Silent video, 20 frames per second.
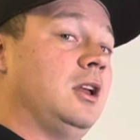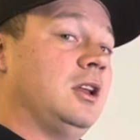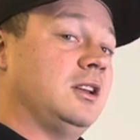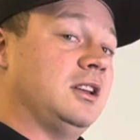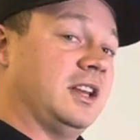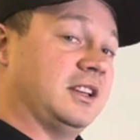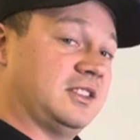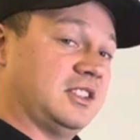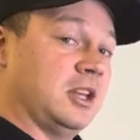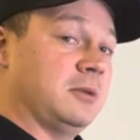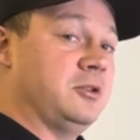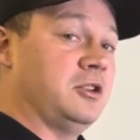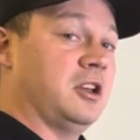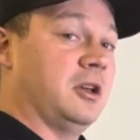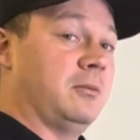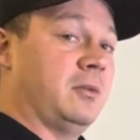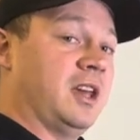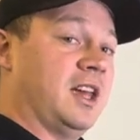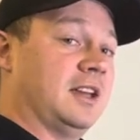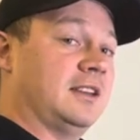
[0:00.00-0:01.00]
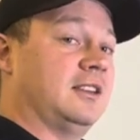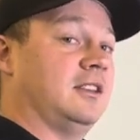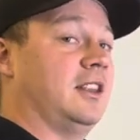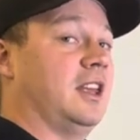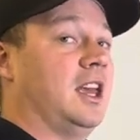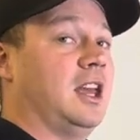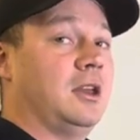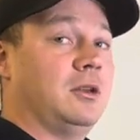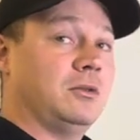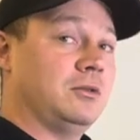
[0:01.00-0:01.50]
next time you come back to
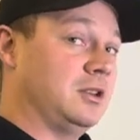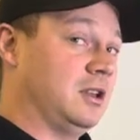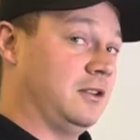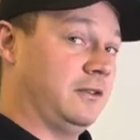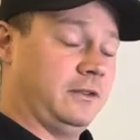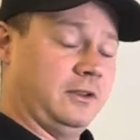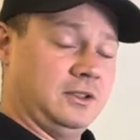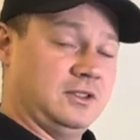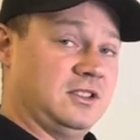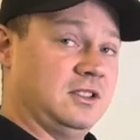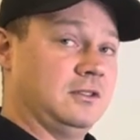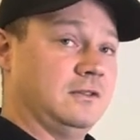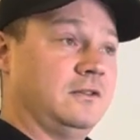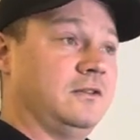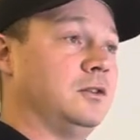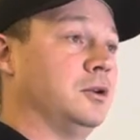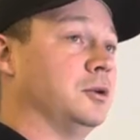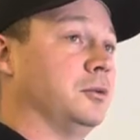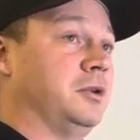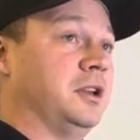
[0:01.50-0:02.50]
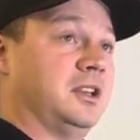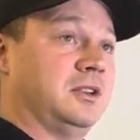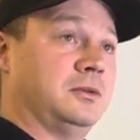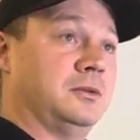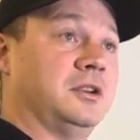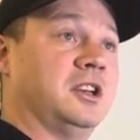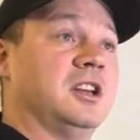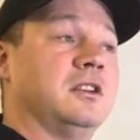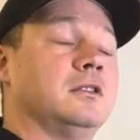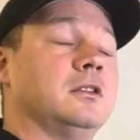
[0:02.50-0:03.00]
that, if it's in 4 weeks,
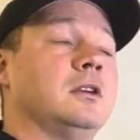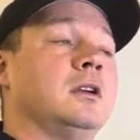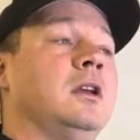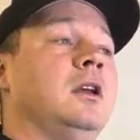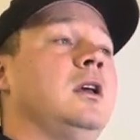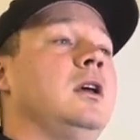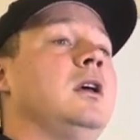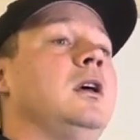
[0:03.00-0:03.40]
whatever,